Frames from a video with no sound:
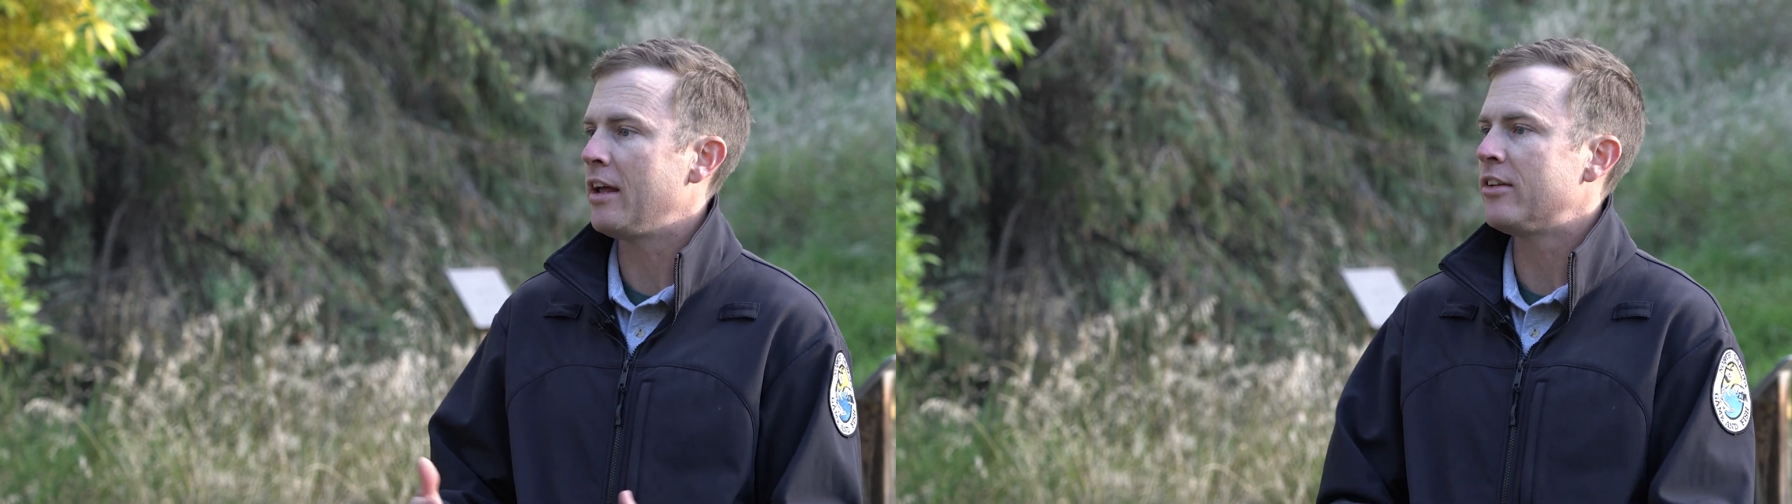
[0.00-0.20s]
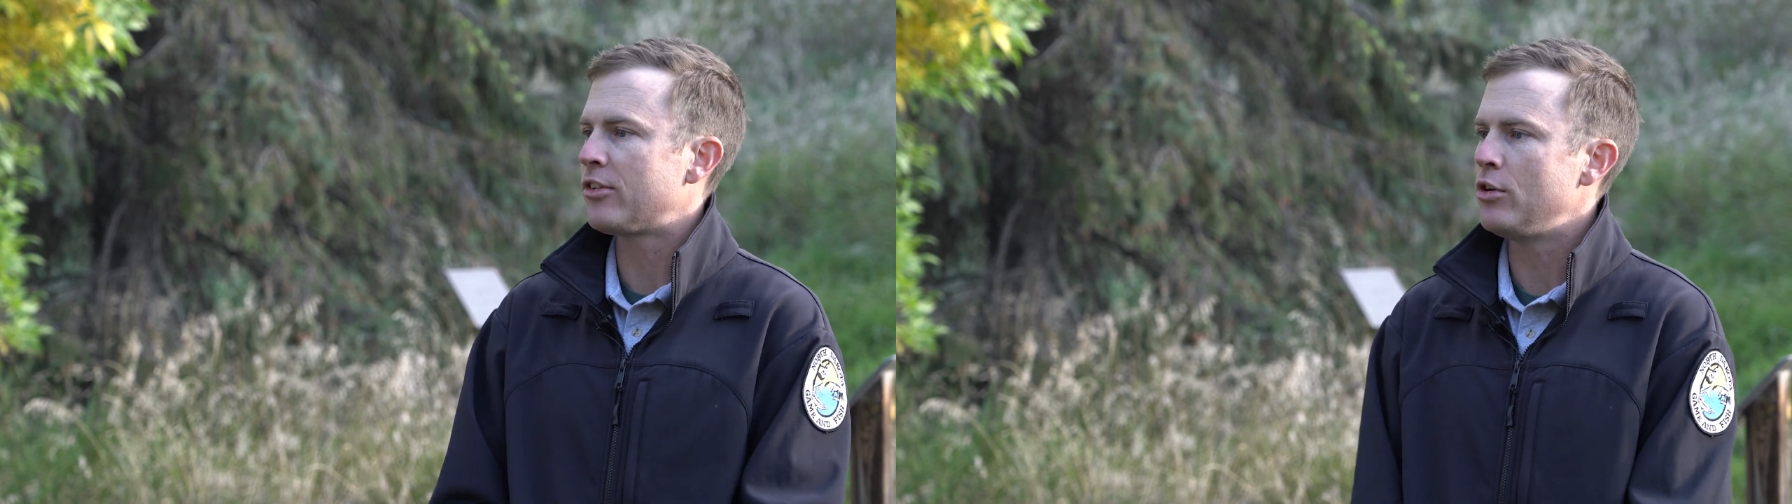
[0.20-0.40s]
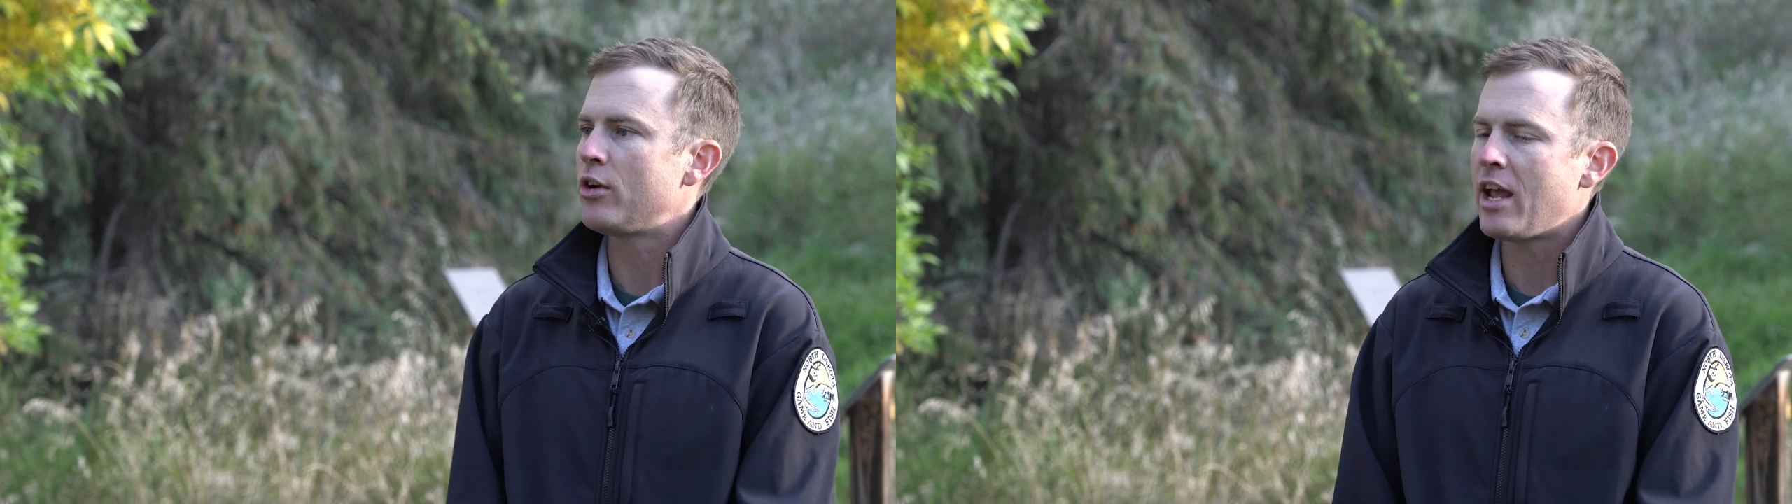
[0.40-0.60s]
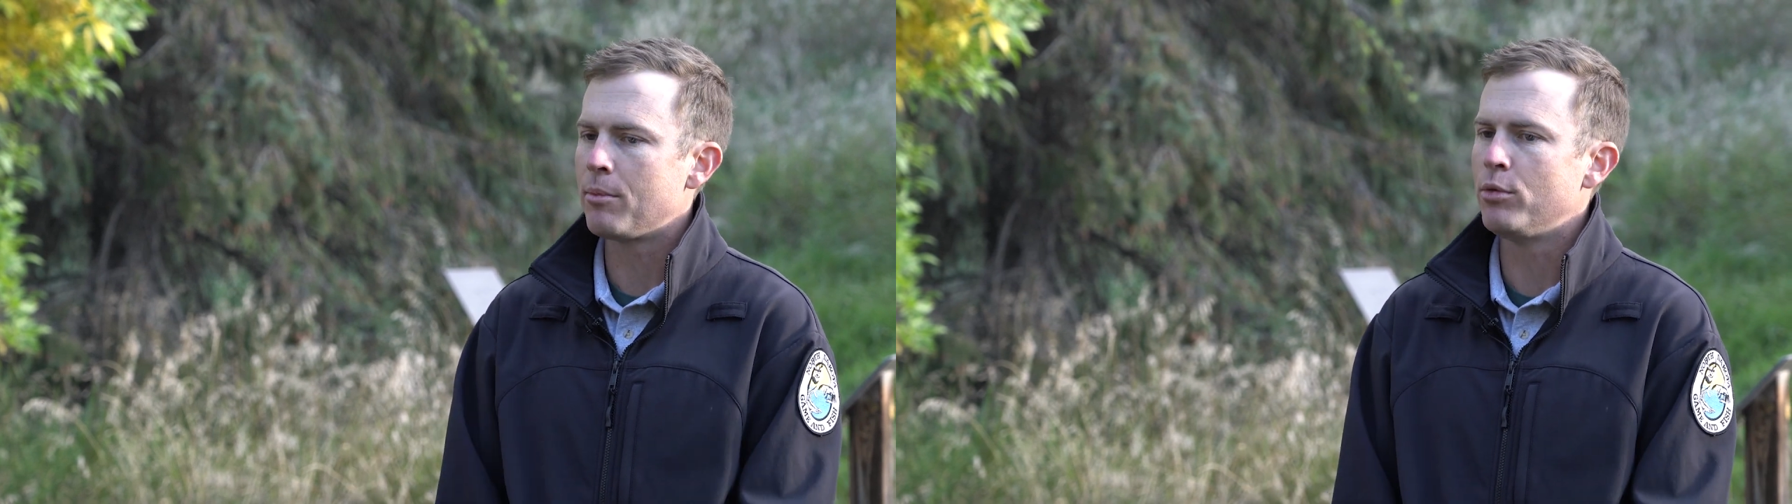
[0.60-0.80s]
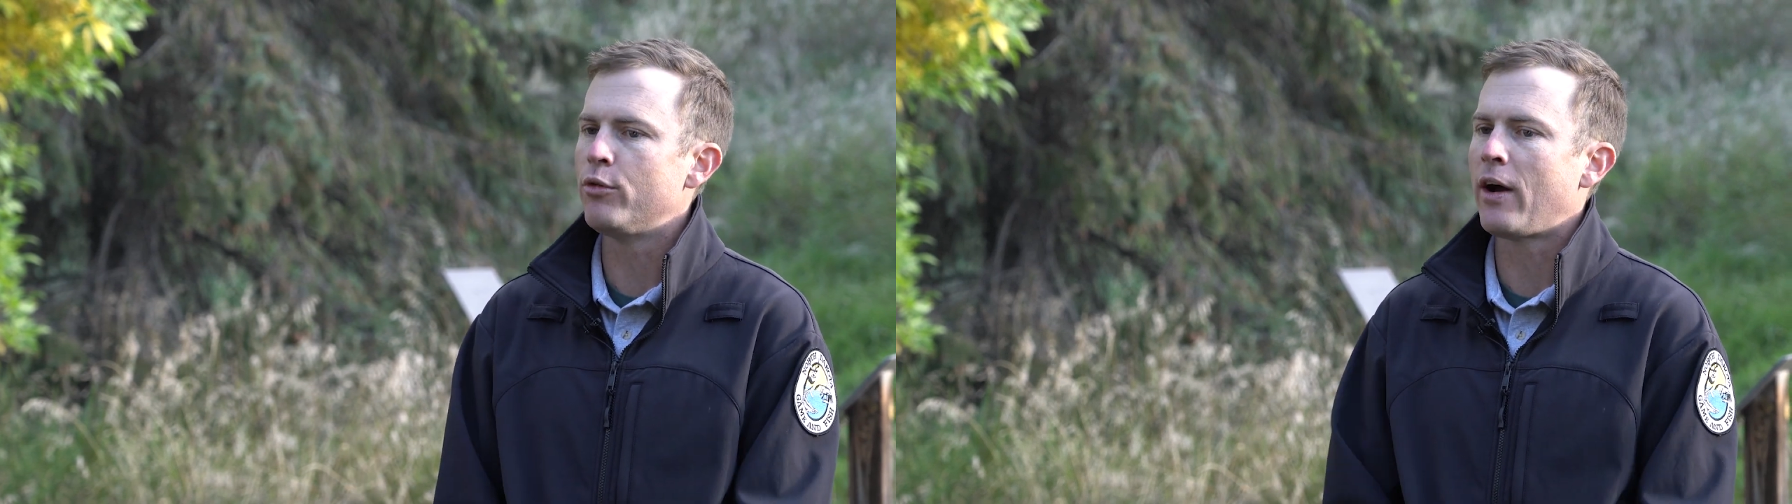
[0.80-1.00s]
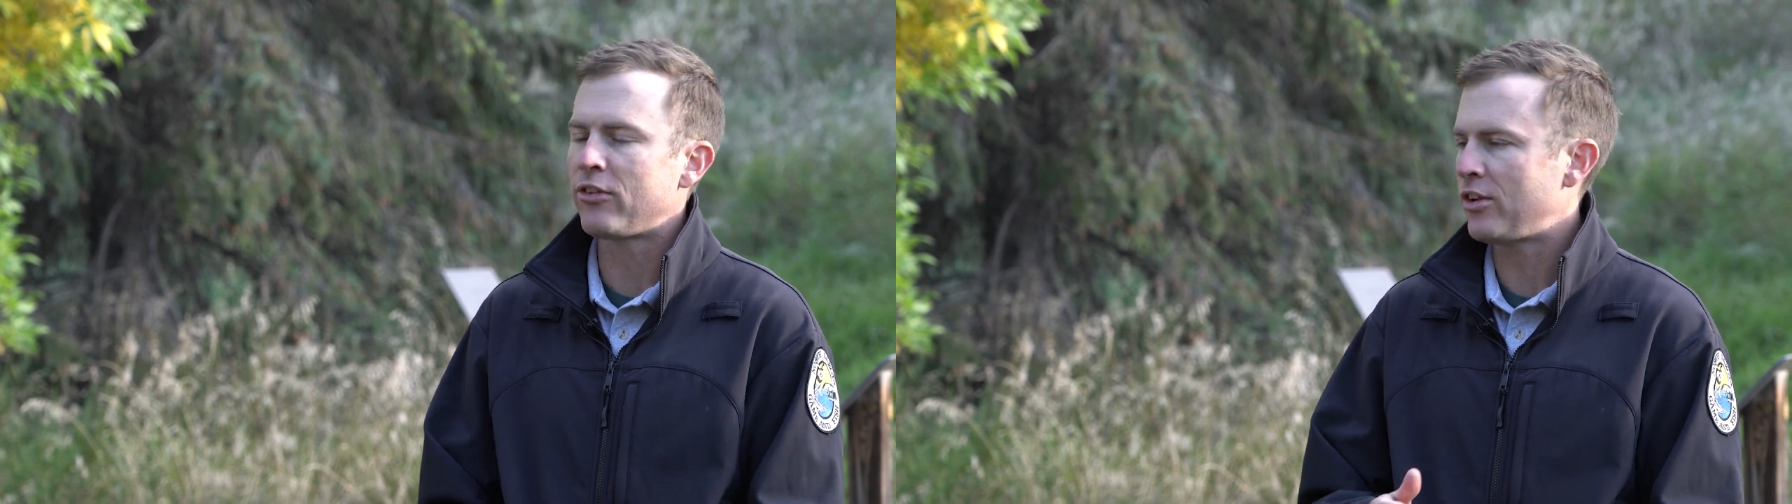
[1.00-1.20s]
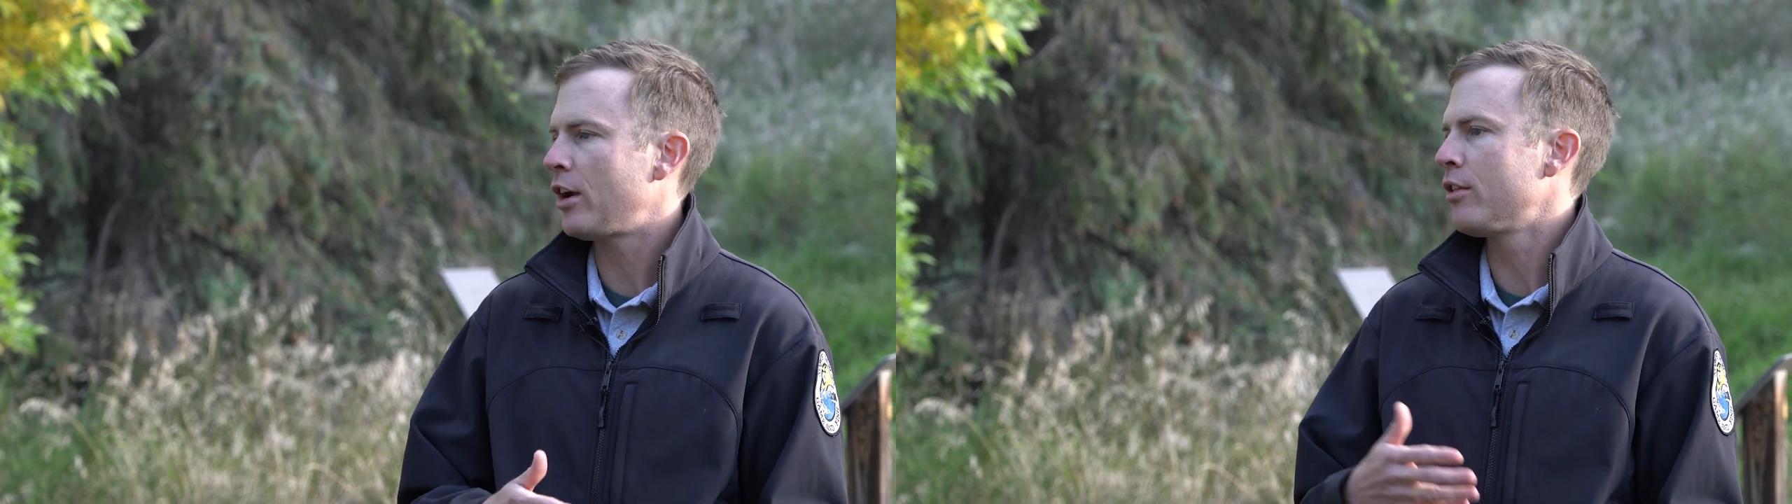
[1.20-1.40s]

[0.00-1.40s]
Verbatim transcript: and so you can't move outside